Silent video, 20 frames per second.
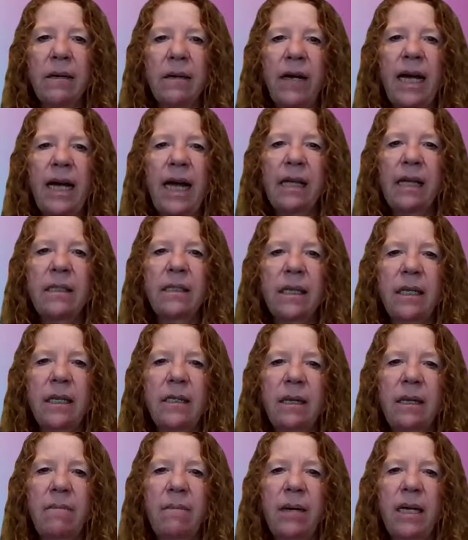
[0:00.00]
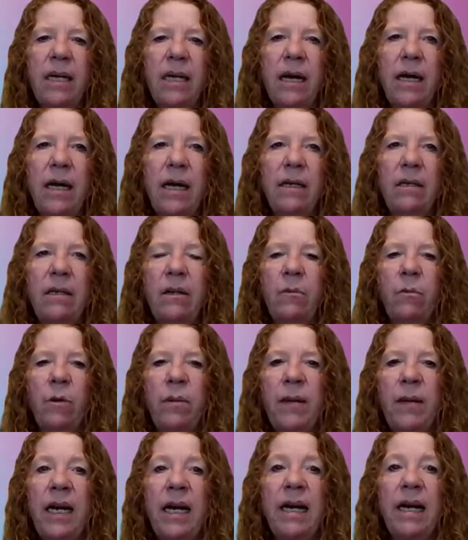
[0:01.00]
If I ask this, it may not,
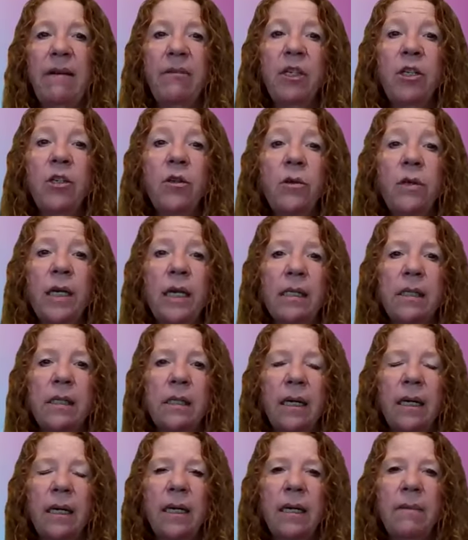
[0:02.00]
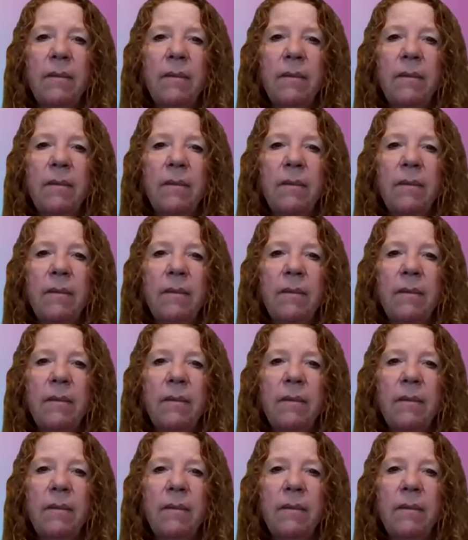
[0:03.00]
we may not even do this